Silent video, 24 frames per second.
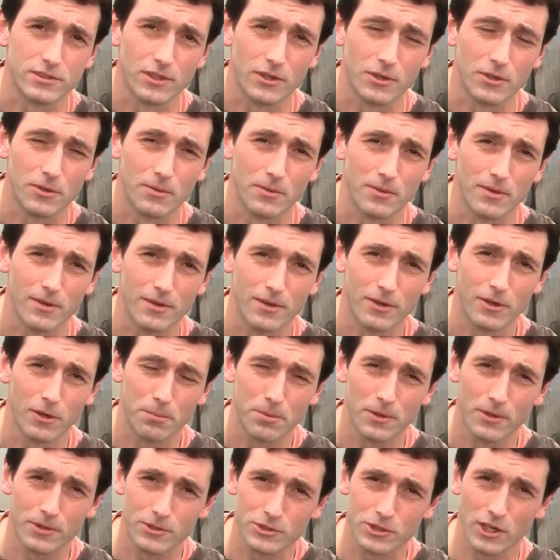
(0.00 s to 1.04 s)
So,
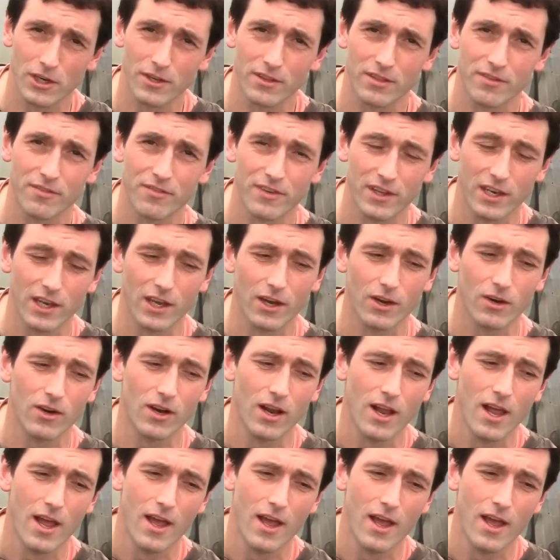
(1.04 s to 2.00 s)
hope you enjoyed the video.